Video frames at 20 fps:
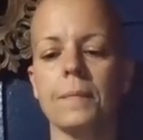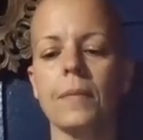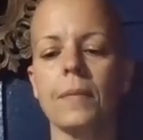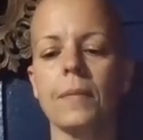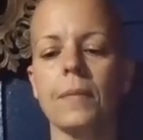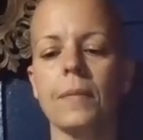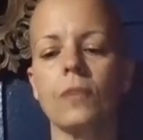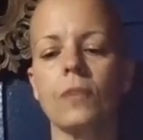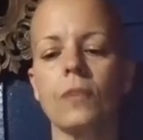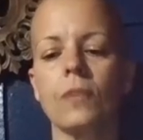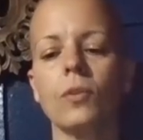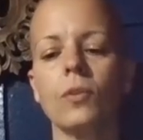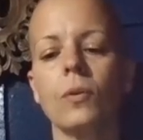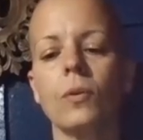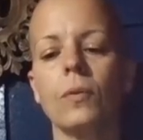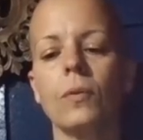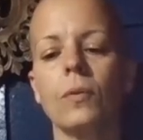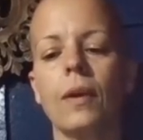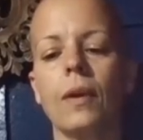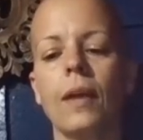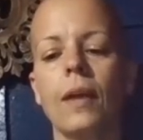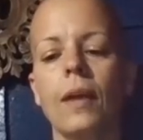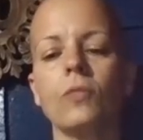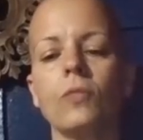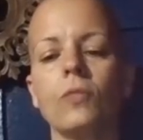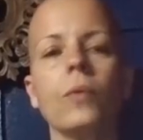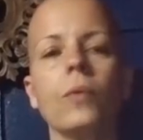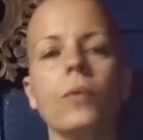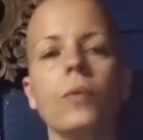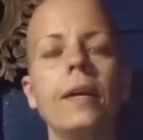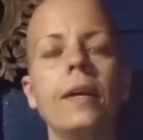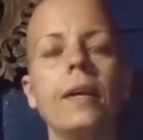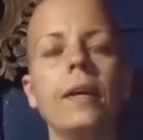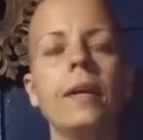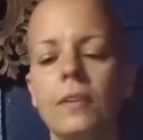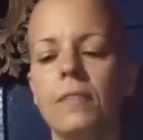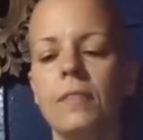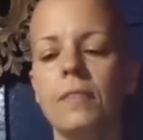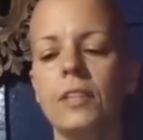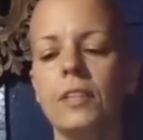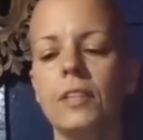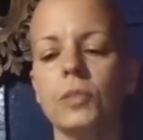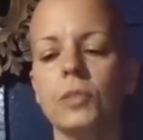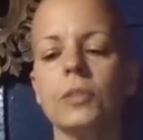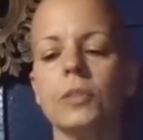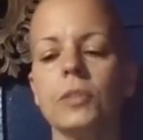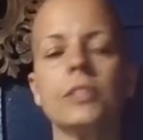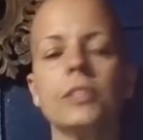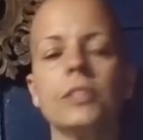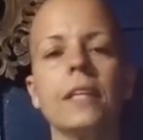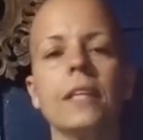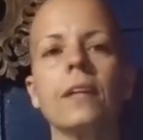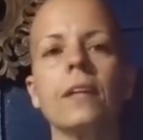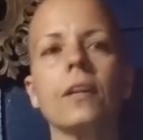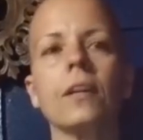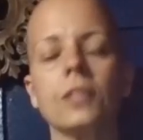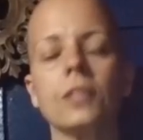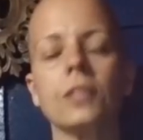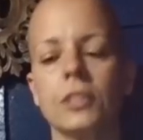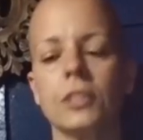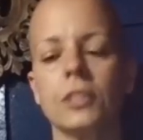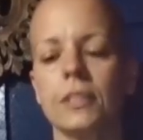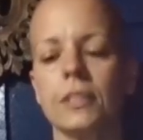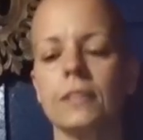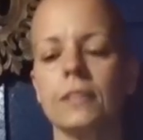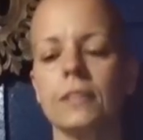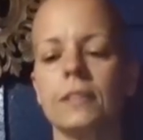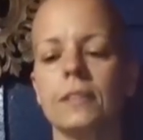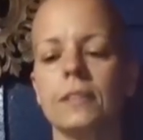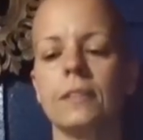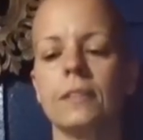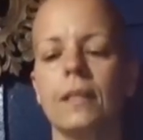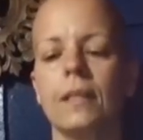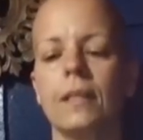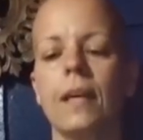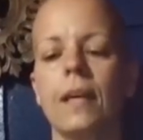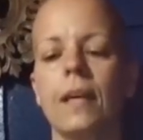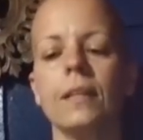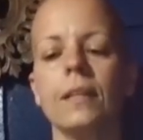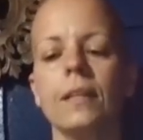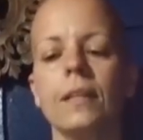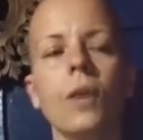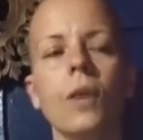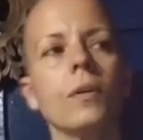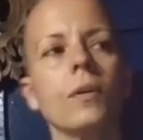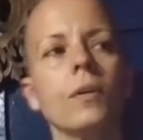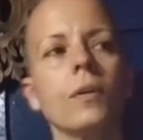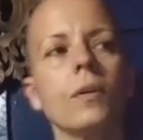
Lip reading: So as we as individuals sit on our cushions and lower our